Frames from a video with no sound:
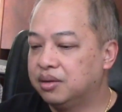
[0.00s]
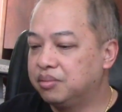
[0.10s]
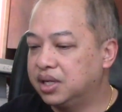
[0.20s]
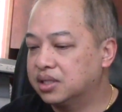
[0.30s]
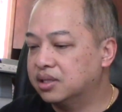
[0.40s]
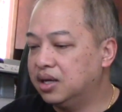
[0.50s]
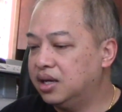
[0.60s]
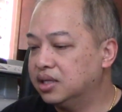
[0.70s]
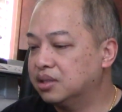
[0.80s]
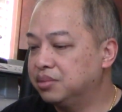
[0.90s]
but it's
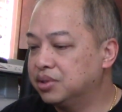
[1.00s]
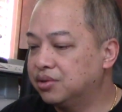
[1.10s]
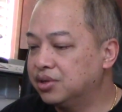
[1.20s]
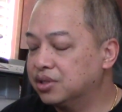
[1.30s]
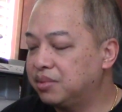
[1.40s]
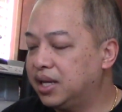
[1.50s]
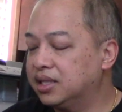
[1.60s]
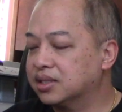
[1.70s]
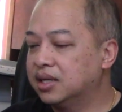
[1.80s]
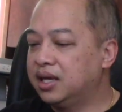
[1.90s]
a meritorious
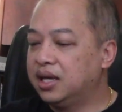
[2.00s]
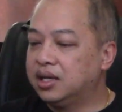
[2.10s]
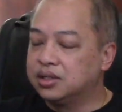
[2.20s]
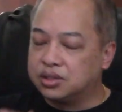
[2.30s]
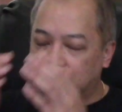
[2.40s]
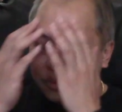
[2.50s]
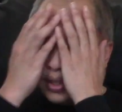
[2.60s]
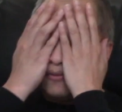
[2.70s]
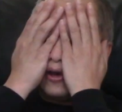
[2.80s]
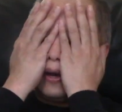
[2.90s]
mask. So
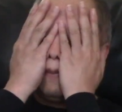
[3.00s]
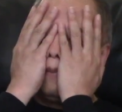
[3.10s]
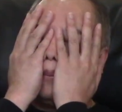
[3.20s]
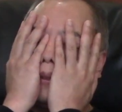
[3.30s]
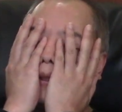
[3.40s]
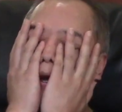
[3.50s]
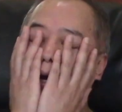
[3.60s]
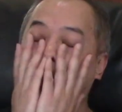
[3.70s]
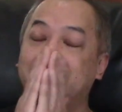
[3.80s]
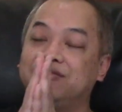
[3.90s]
we've, a
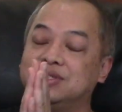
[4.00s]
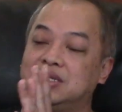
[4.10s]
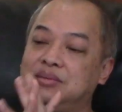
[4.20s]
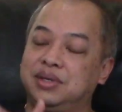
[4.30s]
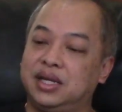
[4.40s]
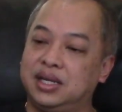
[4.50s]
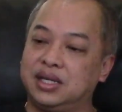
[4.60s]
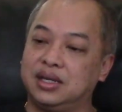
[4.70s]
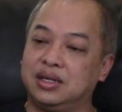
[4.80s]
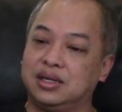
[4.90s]
lot of us in the
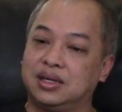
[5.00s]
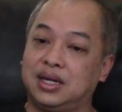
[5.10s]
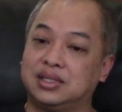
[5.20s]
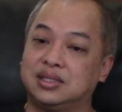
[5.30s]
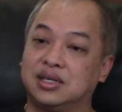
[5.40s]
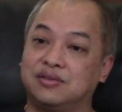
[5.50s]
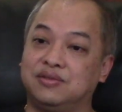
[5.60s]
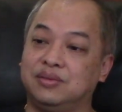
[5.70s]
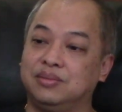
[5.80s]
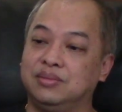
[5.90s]
beginning got sick
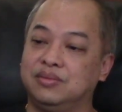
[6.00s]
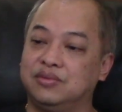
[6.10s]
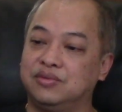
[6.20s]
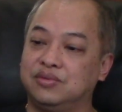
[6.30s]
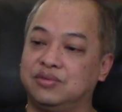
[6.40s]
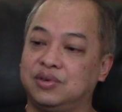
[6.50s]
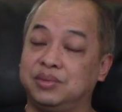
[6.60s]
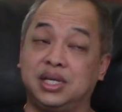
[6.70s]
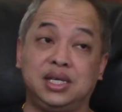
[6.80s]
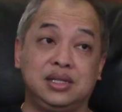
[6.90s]
from
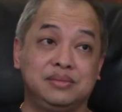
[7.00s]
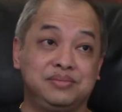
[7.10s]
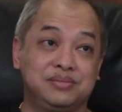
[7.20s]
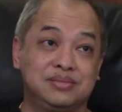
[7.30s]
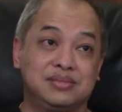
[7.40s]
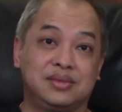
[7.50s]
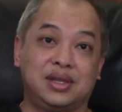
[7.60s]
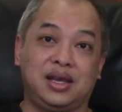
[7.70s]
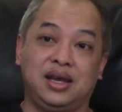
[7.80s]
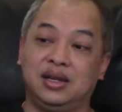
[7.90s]
the heat
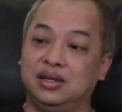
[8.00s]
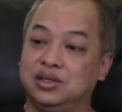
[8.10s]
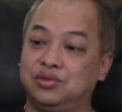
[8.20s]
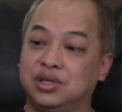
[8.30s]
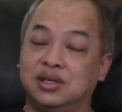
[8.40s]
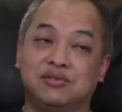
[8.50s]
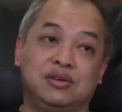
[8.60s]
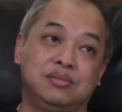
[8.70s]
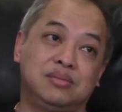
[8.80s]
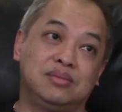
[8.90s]
and drinking
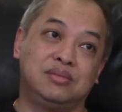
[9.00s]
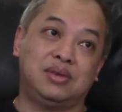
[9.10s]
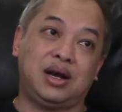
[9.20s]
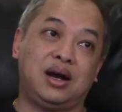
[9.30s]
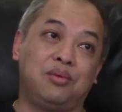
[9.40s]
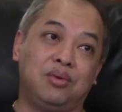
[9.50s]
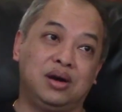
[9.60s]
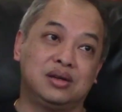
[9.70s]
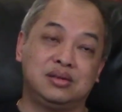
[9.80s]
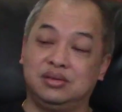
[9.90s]
from hot
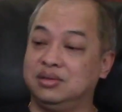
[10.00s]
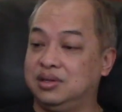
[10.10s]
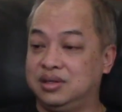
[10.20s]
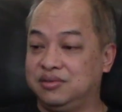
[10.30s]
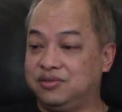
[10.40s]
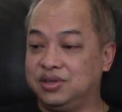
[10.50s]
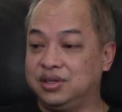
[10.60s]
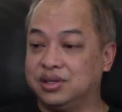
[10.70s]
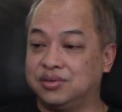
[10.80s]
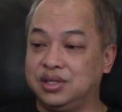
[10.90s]
water, 140
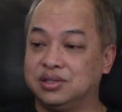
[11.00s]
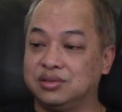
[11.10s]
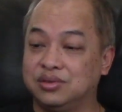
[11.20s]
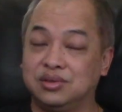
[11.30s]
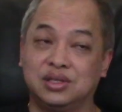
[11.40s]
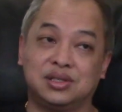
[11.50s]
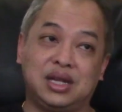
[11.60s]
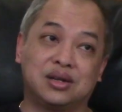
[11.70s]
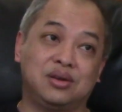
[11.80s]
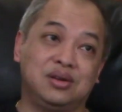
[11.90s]
degrees, so it's
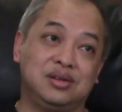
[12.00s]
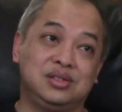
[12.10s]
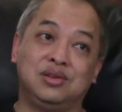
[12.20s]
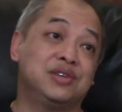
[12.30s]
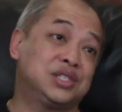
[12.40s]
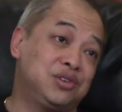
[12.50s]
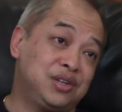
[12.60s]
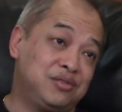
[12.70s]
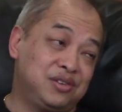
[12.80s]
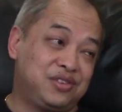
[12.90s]
not, you don't
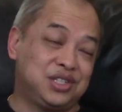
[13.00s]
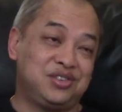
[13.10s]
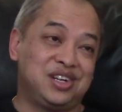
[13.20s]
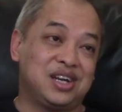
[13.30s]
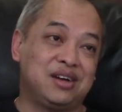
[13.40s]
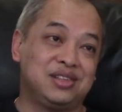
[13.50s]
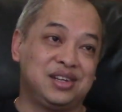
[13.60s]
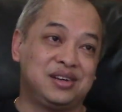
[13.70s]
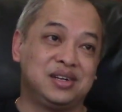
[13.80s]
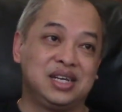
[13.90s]
refrigerate out there,